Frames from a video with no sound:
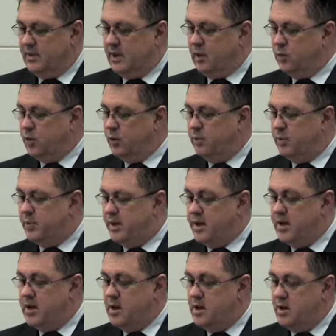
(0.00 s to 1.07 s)
It would
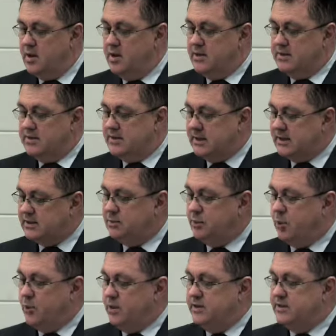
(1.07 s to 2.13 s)
be
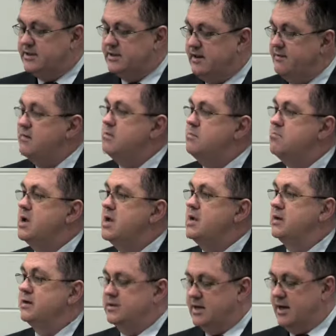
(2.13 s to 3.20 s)
6.7
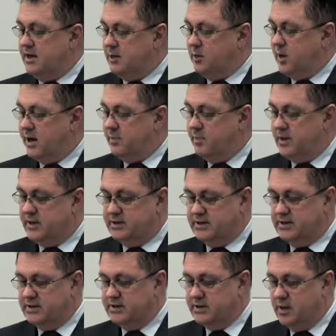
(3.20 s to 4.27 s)
million takeaway
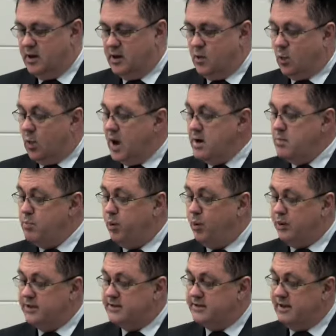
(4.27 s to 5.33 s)
pizzas,
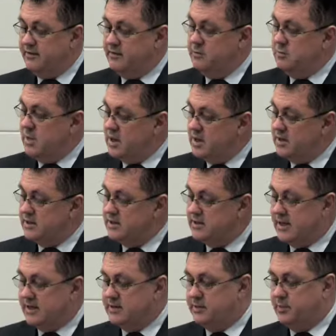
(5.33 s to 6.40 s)
1.7 million
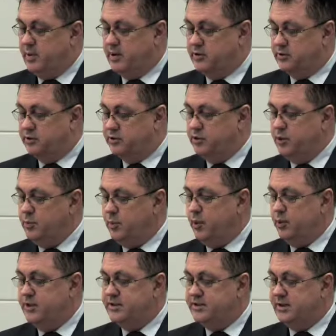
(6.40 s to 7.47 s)
tanks of petrol,
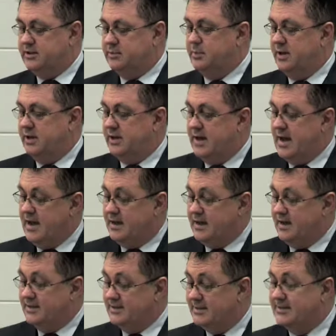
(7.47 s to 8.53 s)
2.6 million
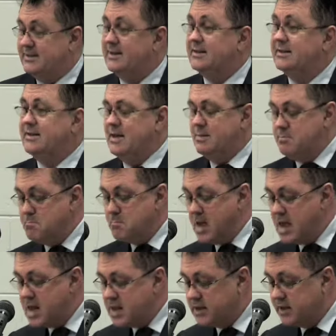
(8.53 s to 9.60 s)
haircuts, 60
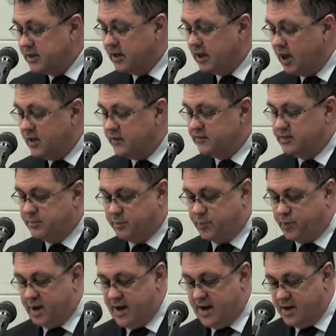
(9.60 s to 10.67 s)
million loaves of
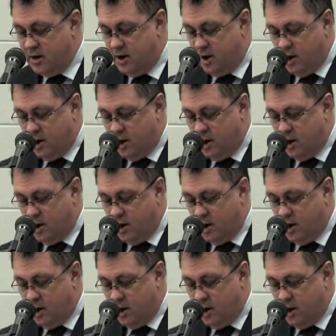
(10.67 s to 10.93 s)
bread,